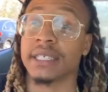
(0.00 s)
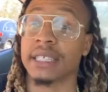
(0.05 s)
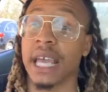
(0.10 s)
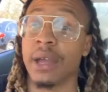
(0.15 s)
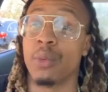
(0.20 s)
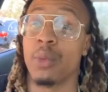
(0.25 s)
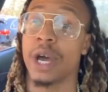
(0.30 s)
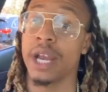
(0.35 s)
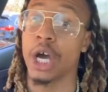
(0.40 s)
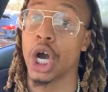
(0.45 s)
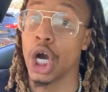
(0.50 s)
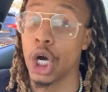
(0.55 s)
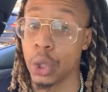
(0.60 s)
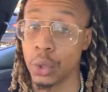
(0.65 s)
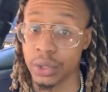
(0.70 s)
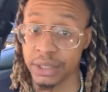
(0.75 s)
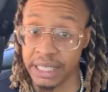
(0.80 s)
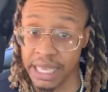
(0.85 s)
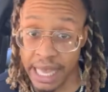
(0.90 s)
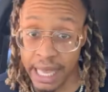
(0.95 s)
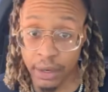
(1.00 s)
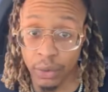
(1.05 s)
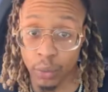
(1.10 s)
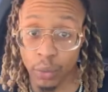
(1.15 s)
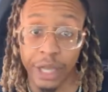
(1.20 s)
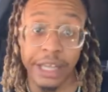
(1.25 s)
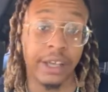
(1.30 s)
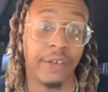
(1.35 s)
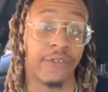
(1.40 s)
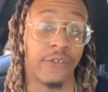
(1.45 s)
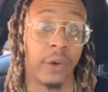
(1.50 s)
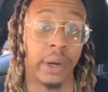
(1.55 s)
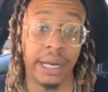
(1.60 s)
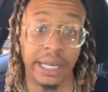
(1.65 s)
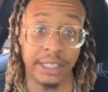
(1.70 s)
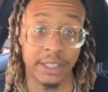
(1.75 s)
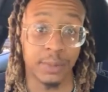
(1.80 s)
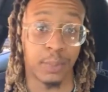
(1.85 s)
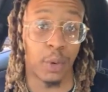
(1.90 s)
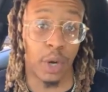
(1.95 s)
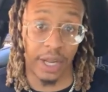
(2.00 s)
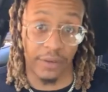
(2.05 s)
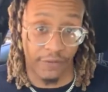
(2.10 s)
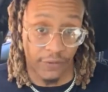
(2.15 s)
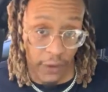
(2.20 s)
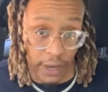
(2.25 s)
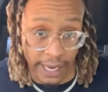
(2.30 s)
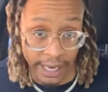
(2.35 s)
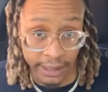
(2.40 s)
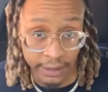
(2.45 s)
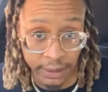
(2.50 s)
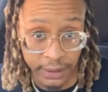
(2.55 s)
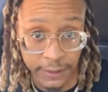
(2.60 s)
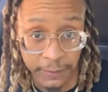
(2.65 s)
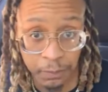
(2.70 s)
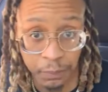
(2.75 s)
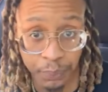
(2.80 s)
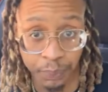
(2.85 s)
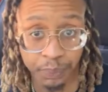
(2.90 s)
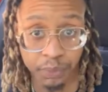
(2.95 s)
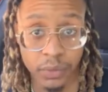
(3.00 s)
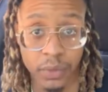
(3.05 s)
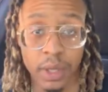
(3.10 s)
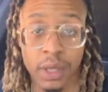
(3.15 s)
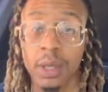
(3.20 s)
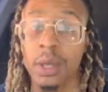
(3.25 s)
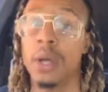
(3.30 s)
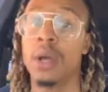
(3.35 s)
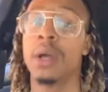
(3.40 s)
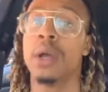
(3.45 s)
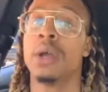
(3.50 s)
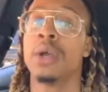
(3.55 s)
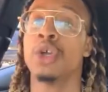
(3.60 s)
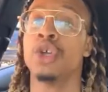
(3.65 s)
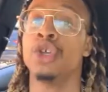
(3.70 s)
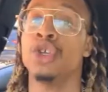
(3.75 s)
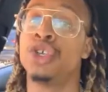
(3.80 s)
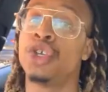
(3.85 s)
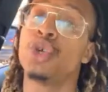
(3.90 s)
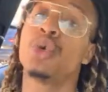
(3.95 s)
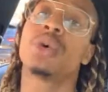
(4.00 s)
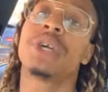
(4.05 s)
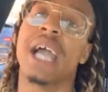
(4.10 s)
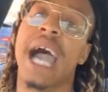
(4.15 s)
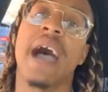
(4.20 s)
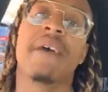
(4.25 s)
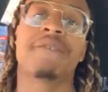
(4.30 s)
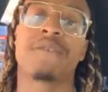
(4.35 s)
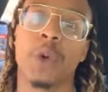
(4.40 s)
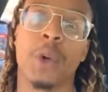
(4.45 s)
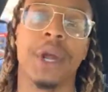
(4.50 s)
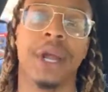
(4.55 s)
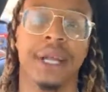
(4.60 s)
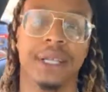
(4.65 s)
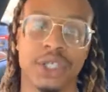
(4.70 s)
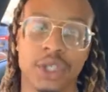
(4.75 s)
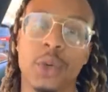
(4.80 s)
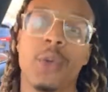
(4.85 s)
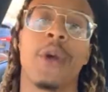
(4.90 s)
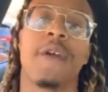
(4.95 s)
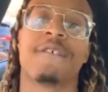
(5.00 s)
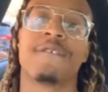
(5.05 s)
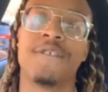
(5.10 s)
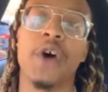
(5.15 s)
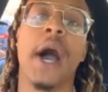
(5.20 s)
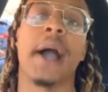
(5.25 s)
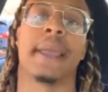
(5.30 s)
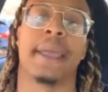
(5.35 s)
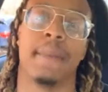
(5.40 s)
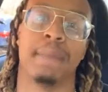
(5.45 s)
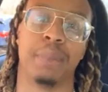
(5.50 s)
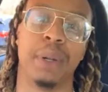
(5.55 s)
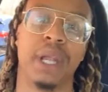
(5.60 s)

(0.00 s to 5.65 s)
say where the hoes at, where your friends, bring friends, you got friends. Quit fucking